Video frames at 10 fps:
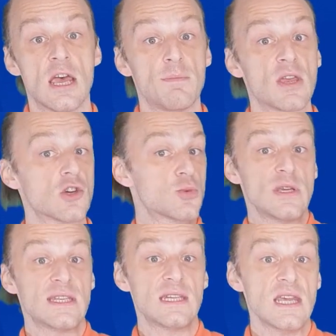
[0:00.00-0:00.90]
because
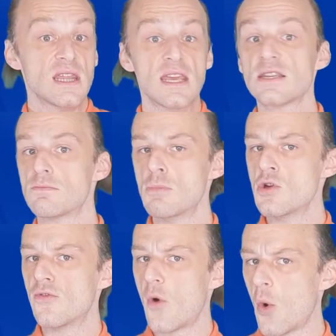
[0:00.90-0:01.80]
we see things
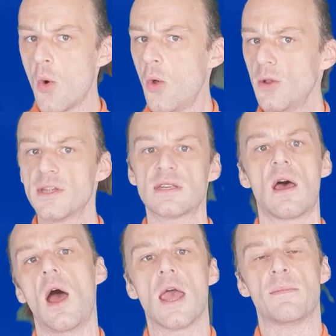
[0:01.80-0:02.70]
move all the
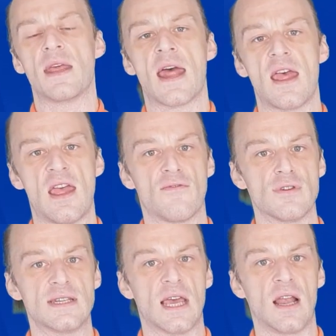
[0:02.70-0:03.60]
time in our
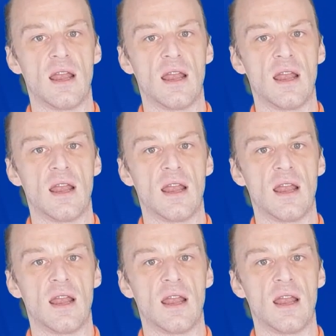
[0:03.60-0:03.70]
everyday